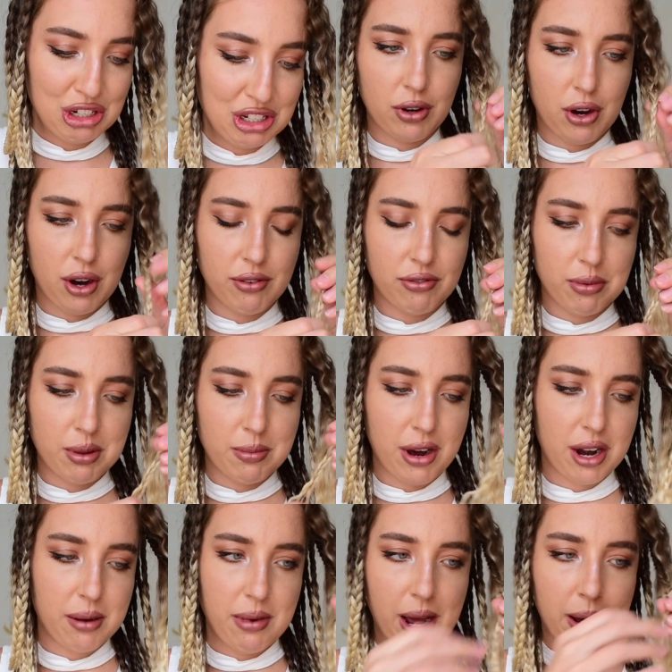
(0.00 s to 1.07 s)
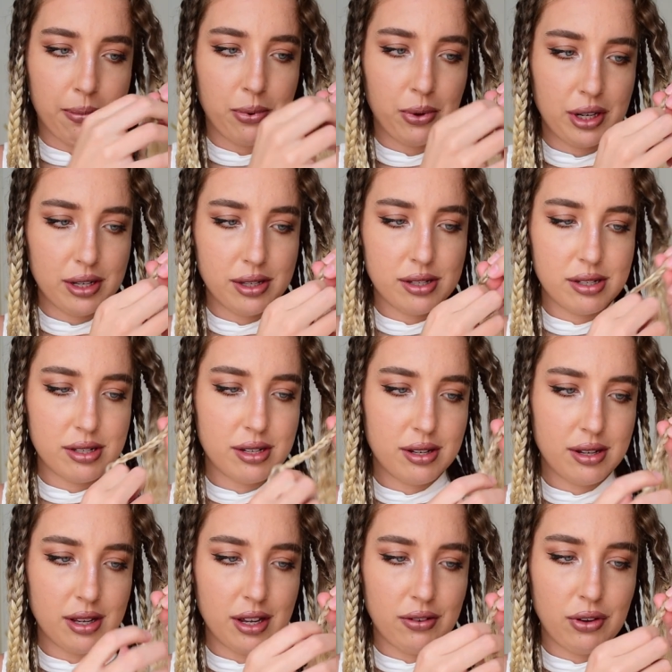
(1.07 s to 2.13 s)
Going from the bottom upwards
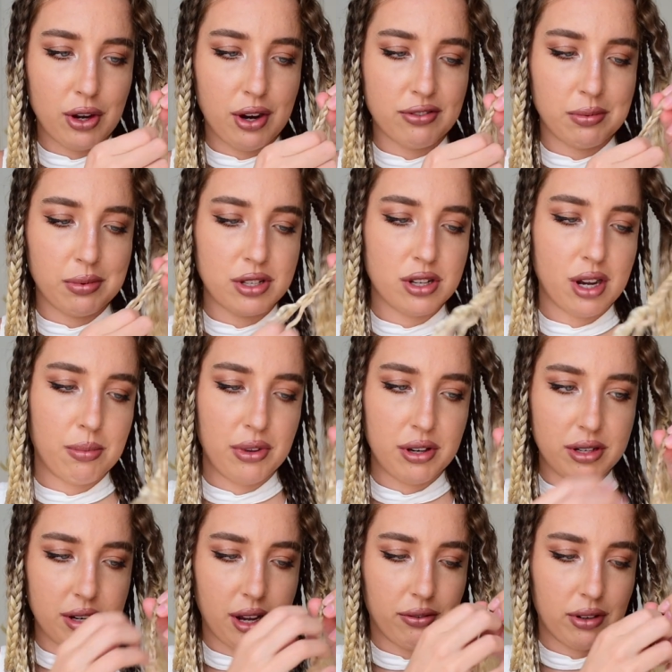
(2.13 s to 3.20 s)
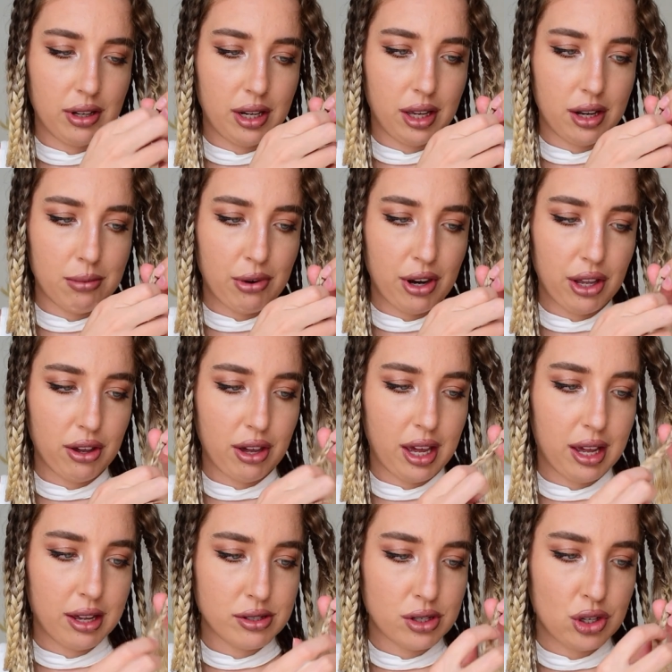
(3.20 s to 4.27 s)
If you go from the top, you're definitely going to break your
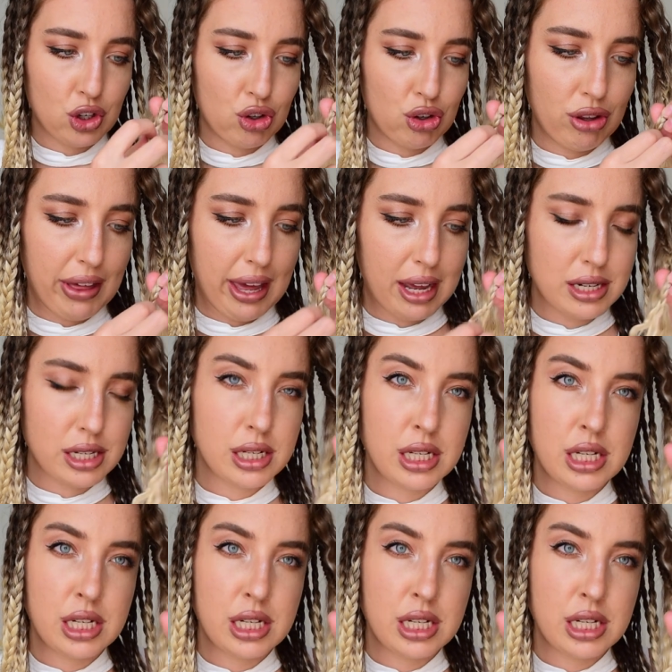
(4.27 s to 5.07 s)
hair, so don't that.